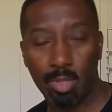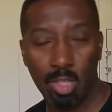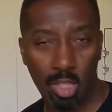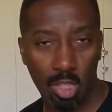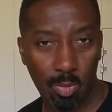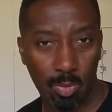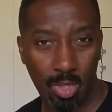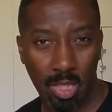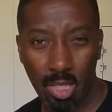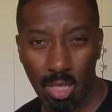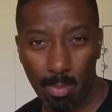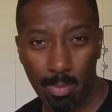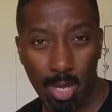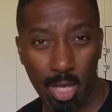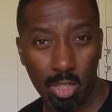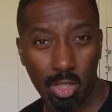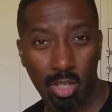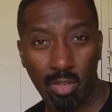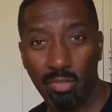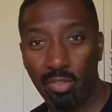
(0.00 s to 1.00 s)
So this particular
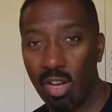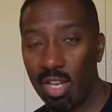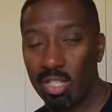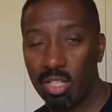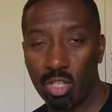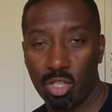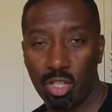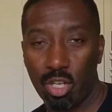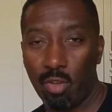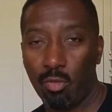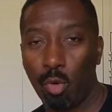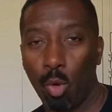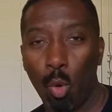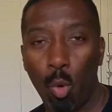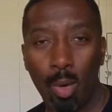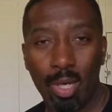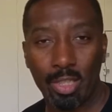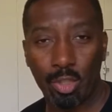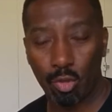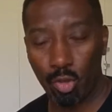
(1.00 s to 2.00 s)
person finds herself
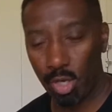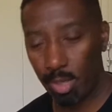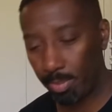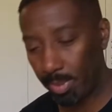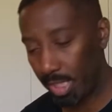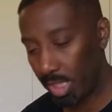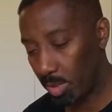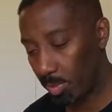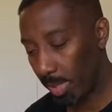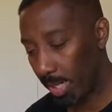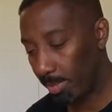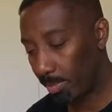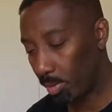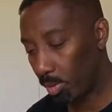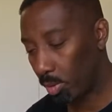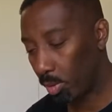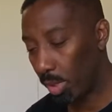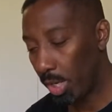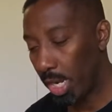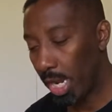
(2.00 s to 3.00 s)
always trying to please
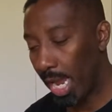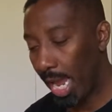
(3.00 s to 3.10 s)
people